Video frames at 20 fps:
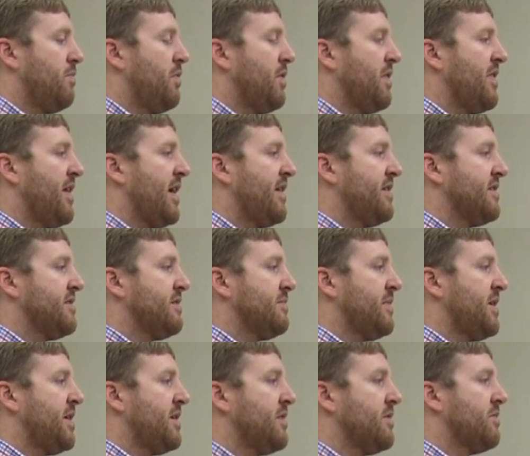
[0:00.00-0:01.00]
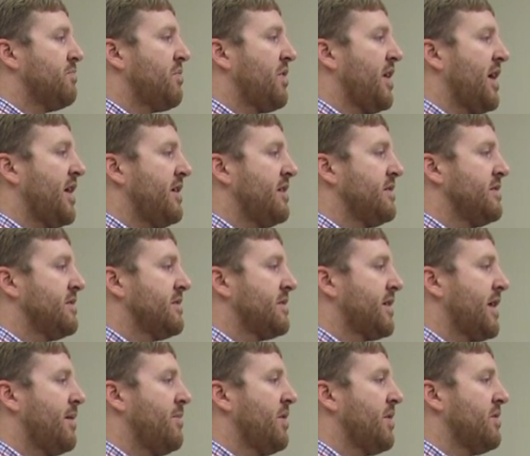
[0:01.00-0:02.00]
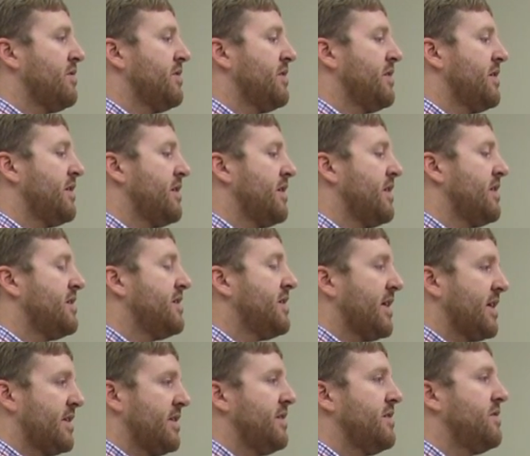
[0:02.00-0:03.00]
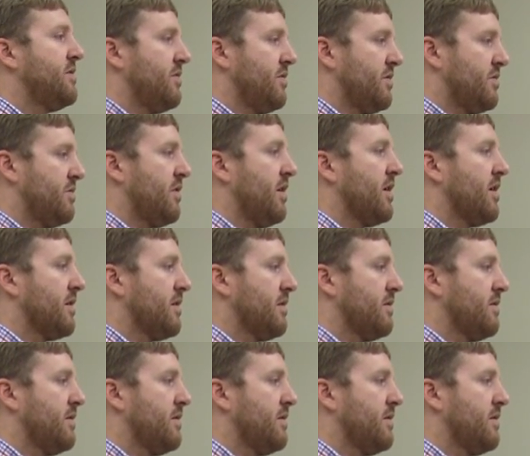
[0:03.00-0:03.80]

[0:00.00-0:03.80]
But that doesn't mean your brain is chemically addicted to the drug.